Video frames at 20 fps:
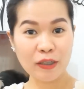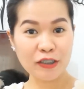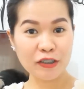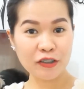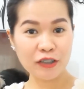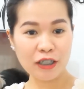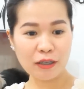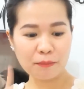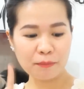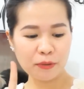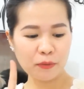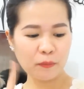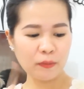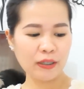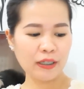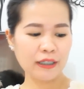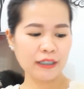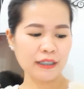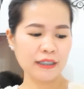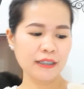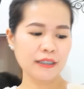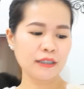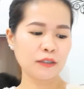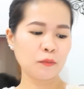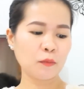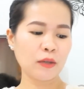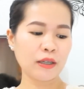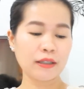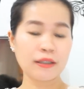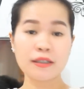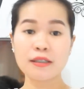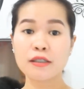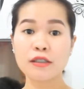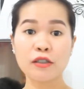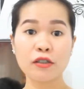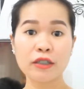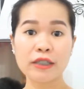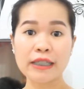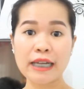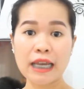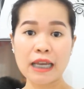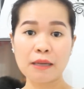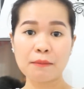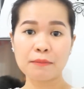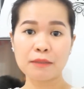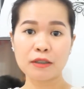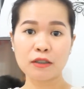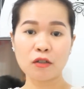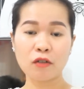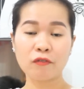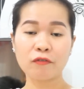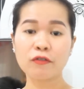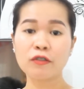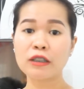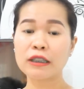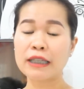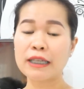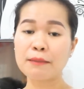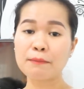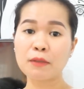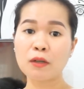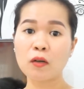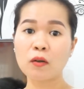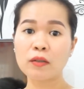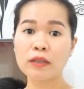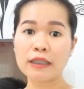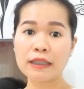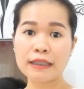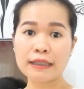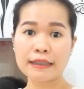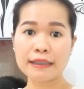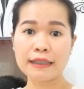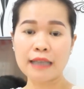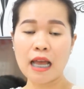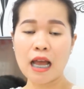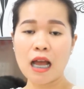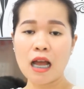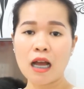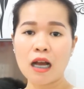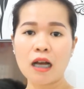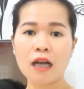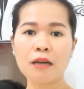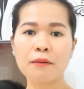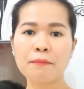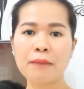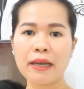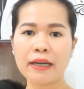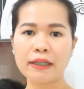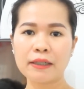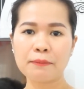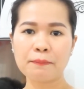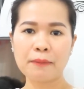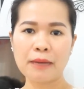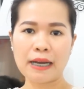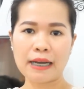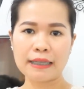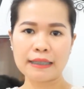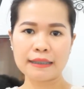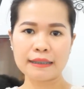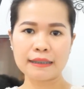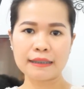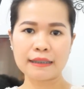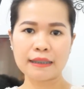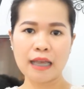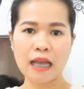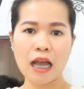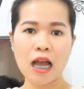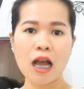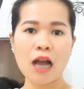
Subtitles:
Question number one is, what is your name? So full name ko is Mary Paz